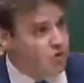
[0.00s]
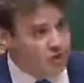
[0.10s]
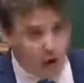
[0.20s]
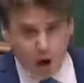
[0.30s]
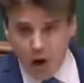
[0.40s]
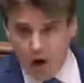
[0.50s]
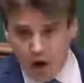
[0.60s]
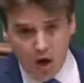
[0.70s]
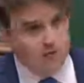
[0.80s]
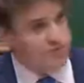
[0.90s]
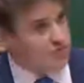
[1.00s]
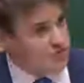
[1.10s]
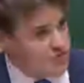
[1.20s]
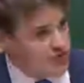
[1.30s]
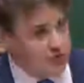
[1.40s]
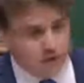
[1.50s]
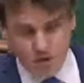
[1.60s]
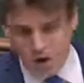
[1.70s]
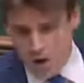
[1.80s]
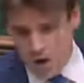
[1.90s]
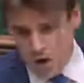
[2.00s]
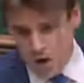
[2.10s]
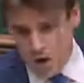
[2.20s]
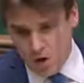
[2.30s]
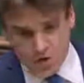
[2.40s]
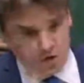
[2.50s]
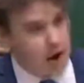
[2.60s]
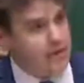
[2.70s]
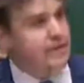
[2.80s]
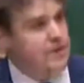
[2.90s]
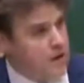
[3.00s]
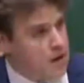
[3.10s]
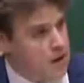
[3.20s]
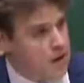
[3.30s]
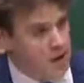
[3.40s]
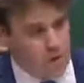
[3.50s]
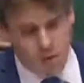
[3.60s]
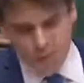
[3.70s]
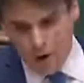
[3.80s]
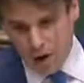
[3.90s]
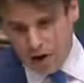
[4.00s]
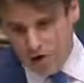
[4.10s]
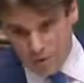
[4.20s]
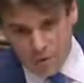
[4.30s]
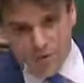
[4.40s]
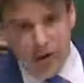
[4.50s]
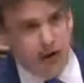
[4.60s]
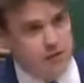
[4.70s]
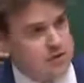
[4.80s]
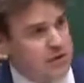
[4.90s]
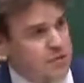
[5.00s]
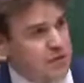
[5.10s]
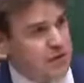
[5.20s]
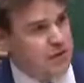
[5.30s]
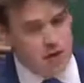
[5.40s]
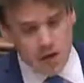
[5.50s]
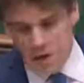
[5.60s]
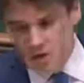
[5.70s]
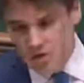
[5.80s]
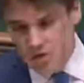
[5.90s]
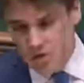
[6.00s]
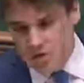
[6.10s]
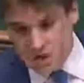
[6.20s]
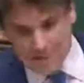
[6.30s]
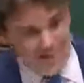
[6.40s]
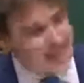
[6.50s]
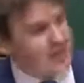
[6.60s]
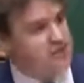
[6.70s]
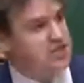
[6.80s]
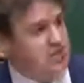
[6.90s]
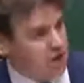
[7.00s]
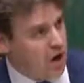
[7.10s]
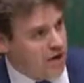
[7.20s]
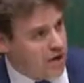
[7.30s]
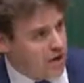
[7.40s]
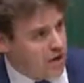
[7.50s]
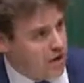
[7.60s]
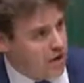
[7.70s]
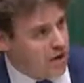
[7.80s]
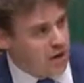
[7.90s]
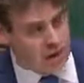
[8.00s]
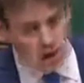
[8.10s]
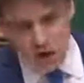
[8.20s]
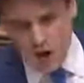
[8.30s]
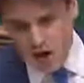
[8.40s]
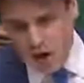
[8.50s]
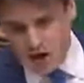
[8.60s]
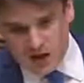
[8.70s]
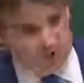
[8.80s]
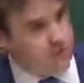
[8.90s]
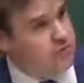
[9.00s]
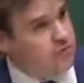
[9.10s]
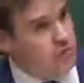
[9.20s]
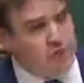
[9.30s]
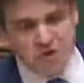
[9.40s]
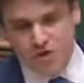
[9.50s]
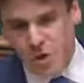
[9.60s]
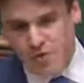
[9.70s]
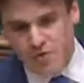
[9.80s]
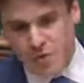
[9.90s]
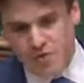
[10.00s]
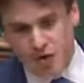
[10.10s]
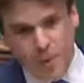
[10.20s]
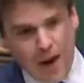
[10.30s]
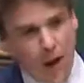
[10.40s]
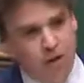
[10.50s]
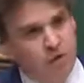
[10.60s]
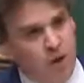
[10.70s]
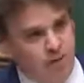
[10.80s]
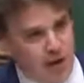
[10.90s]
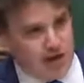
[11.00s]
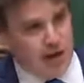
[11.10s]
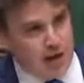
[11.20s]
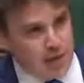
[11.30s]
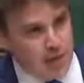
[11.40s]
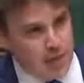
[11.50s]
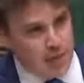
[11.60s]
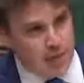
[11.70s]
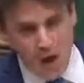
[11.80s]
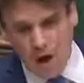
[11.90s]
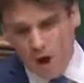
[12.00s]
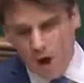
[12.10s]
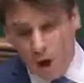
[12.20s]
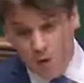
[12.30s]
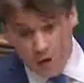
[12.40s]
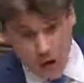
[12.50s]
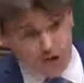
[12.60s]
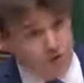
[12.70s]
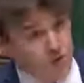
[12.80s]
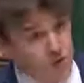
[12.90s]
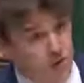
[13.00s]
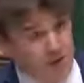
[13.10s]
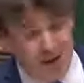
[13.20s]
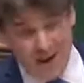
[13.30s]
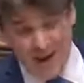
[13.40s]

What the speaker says: of young girls that we've seen conducted by grooming gangs has been something which is shaking society, and it's something that we should do everything within our power to eradicate. I would like to